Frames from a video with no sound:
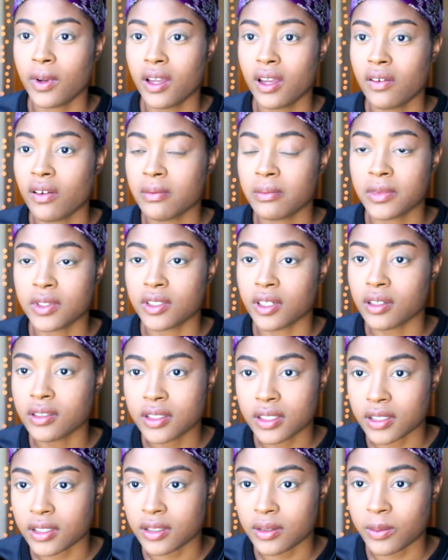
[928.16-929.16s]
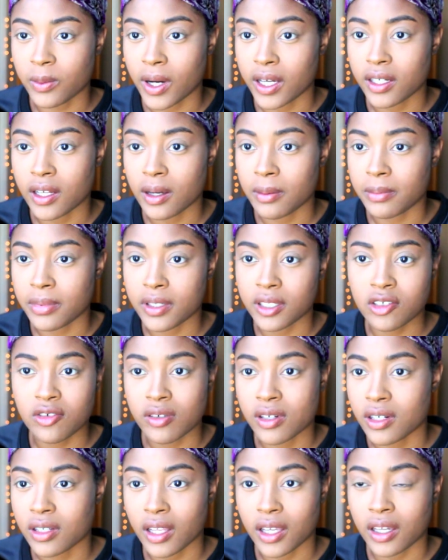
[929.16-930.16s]
if I'm adulting, why not be
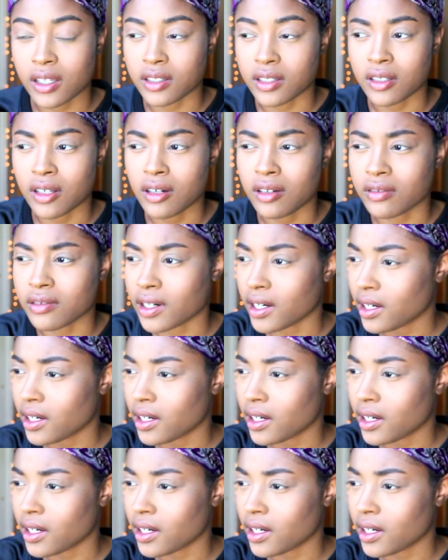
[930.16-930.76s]
treated like an adult,